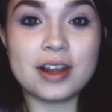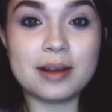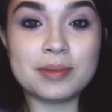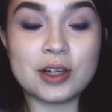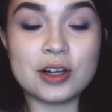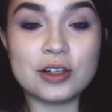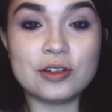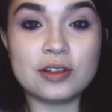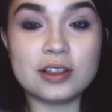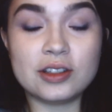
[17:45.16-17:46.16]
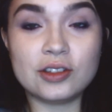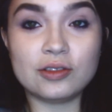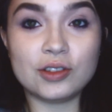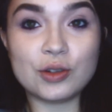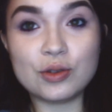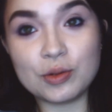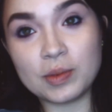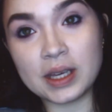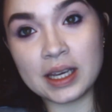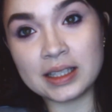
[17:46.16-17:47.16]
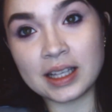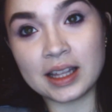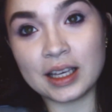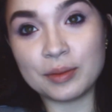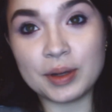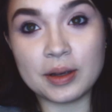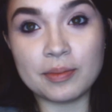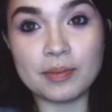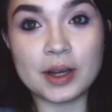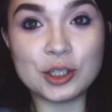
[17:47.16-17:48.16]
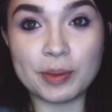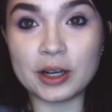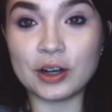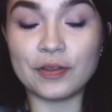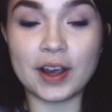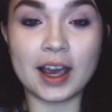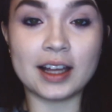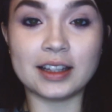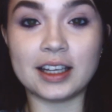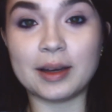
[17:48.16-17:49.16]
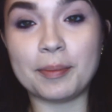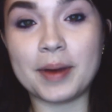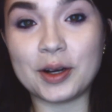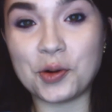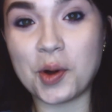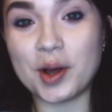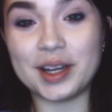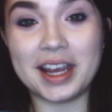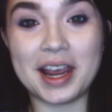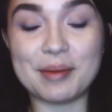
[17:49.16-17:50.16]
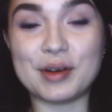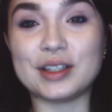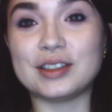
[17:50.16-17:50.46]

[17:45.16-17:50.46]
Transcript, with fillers: that I'm starting to do these YouTube things, I think it'd be much better if I had like a better quality camera.